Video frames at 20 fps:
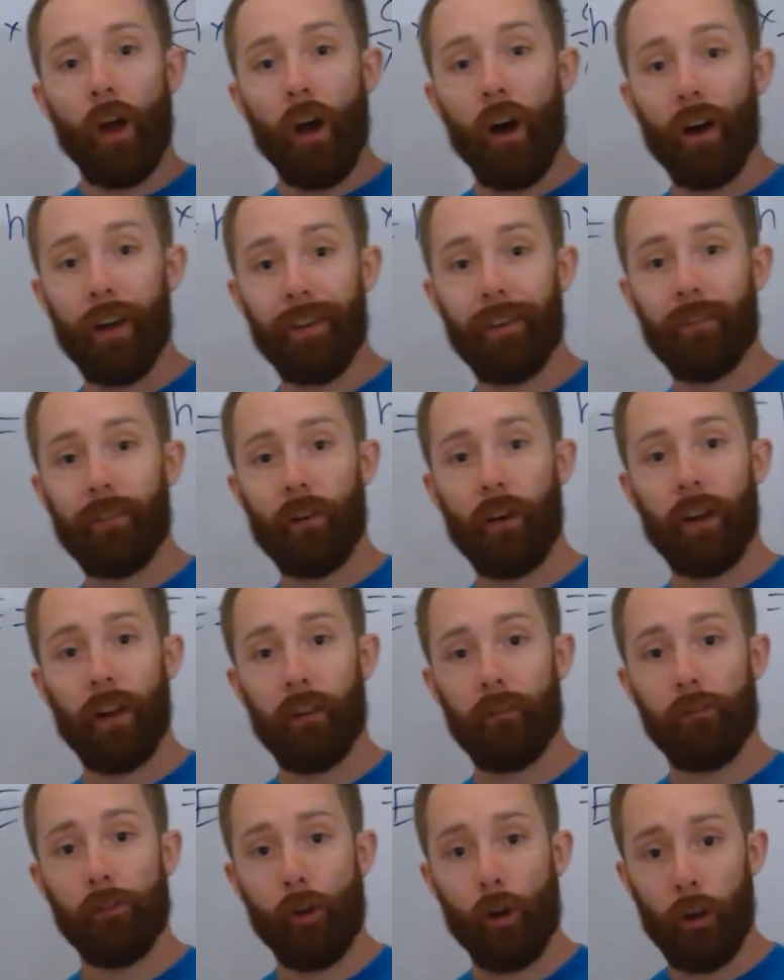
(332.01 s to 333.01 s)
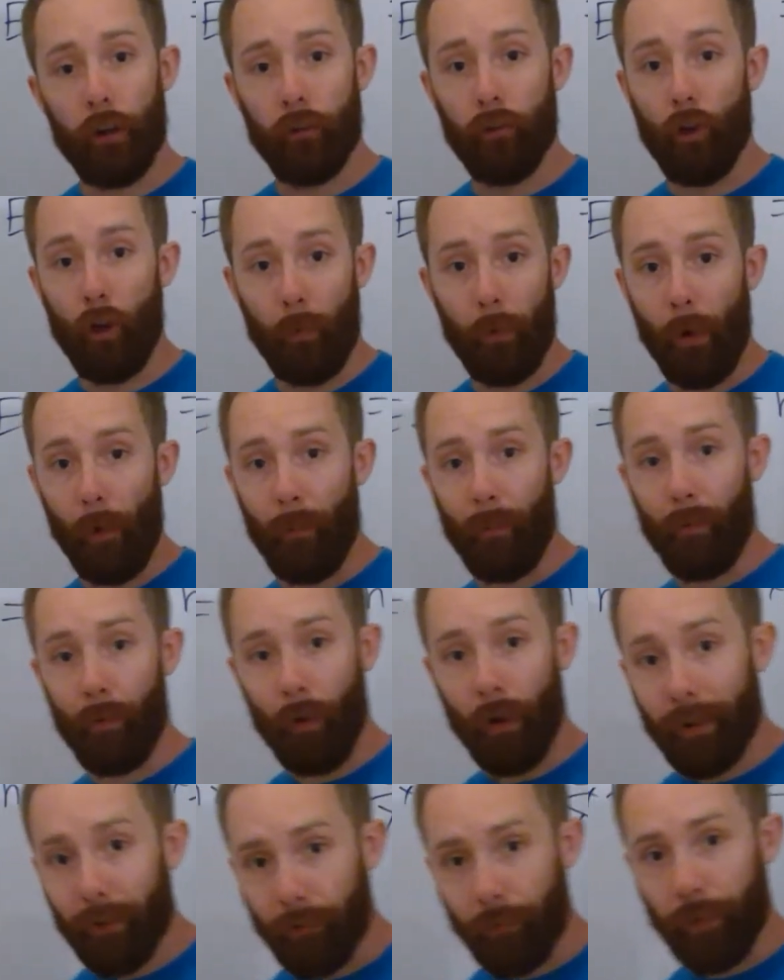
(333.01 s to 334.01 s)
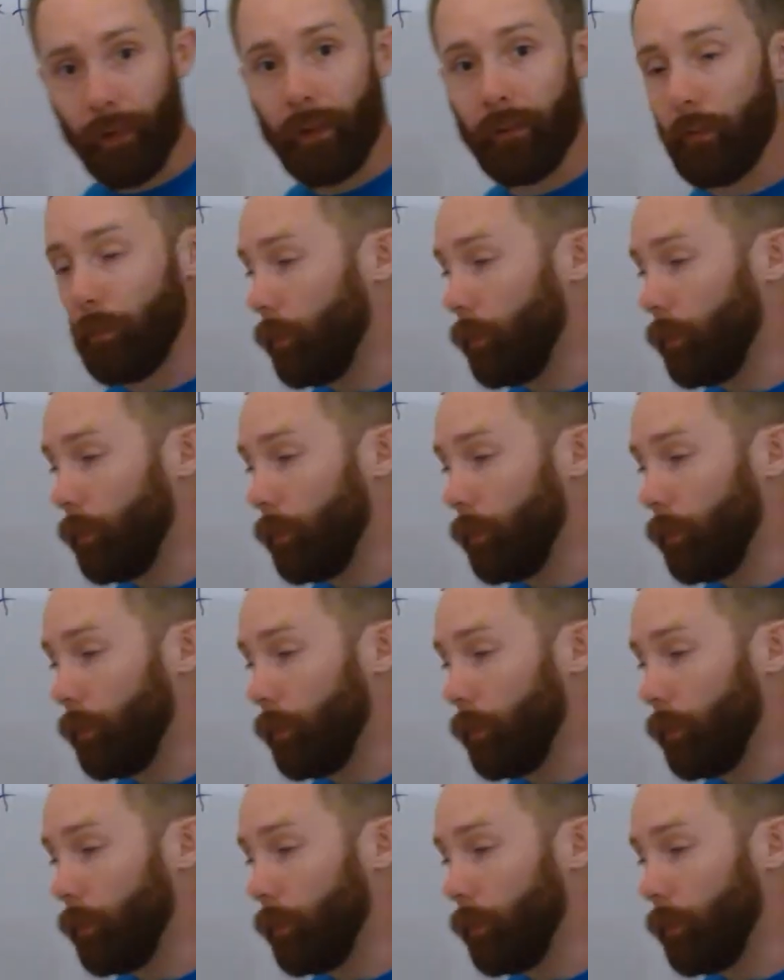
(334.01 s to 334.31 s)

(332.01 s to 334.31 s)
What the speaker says: Einstein actually got his Nobel Prize for this.